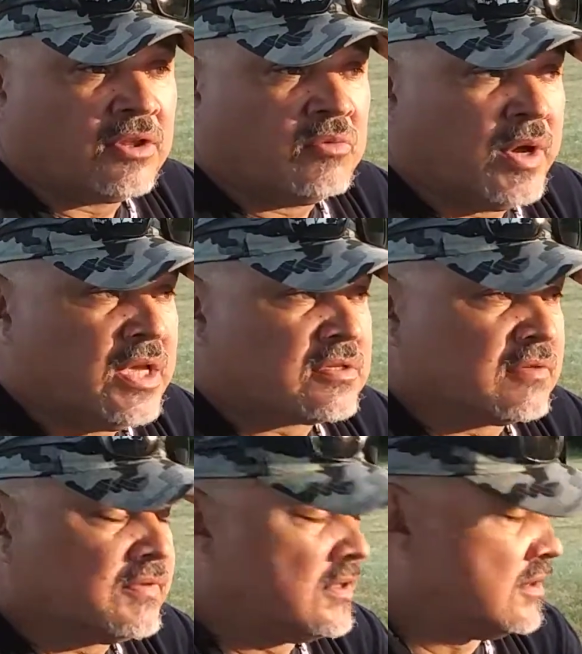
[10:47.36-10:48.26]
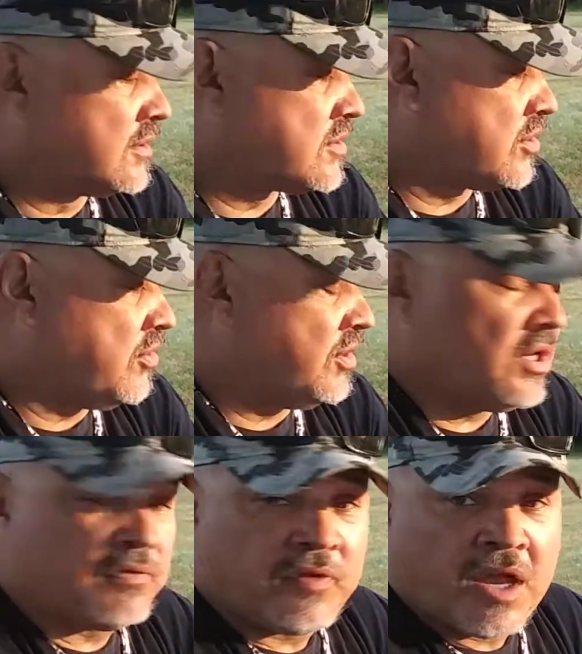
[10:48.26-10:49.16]
ways of securing
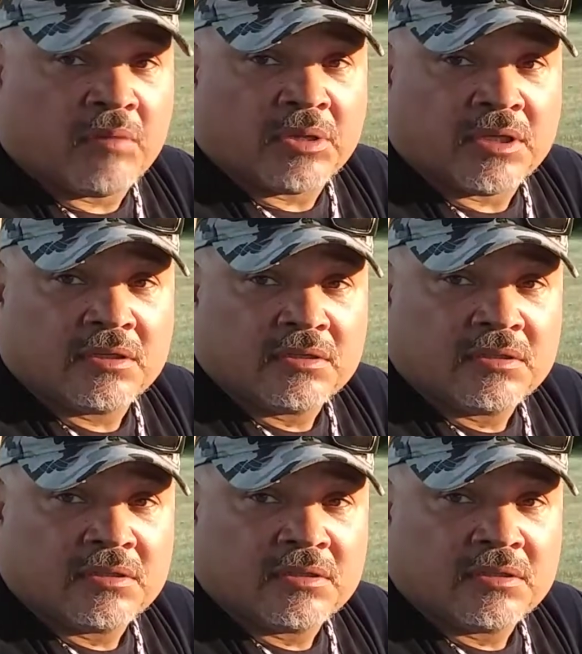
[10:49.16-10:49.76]
your family.